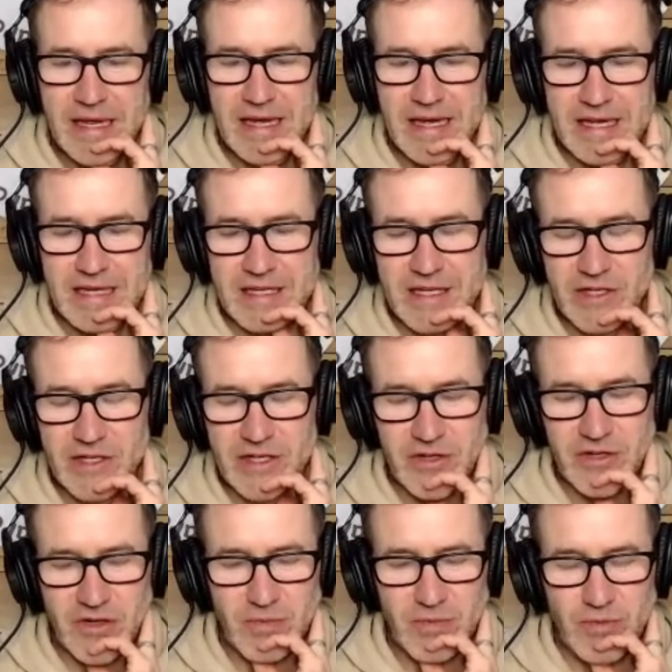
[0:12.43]
And TJ has
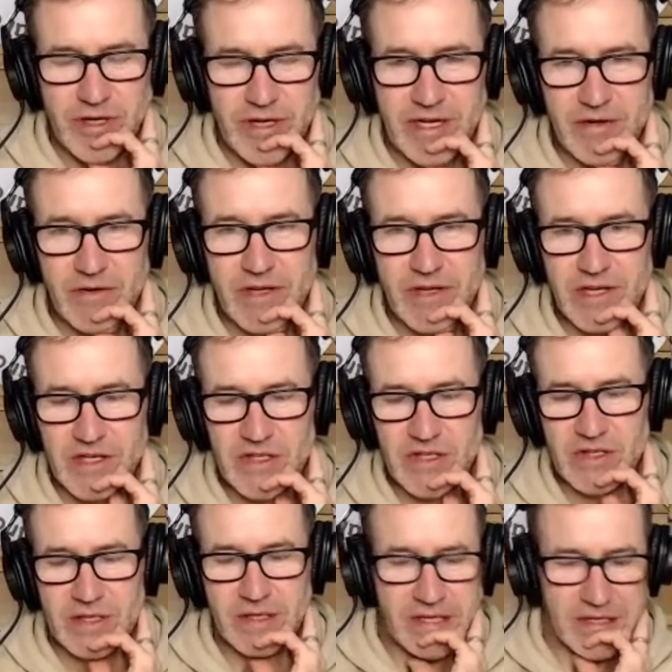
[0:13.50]
just brought out
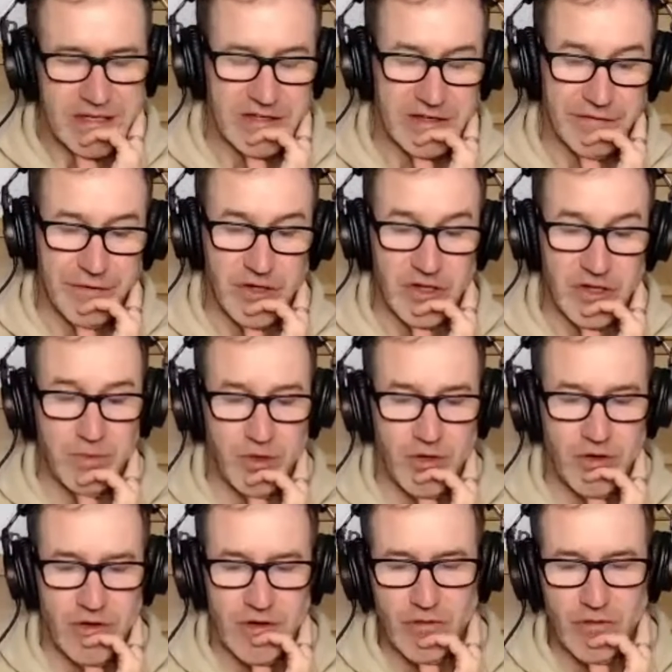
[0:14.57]
his first
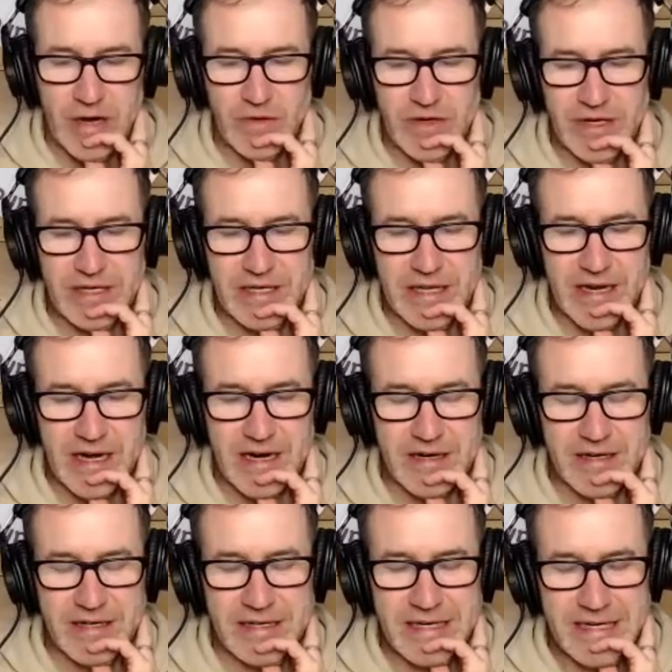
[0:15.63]
book, Grounded in the
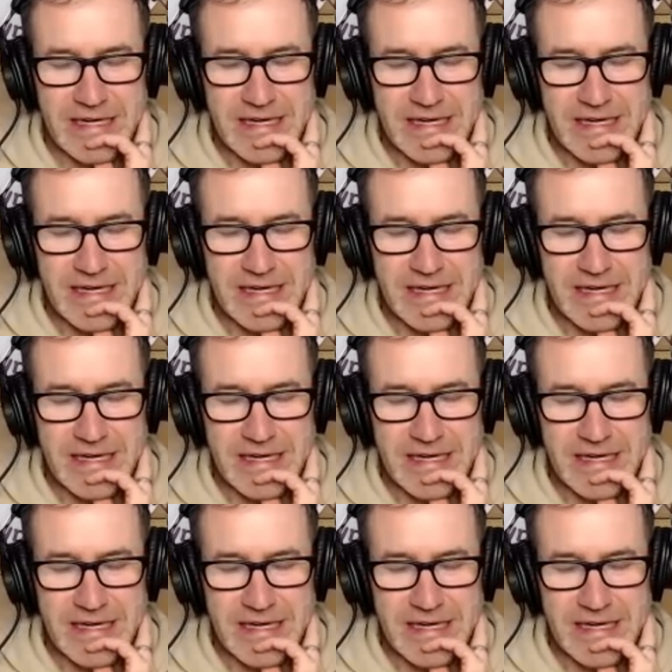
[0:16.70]
Garden.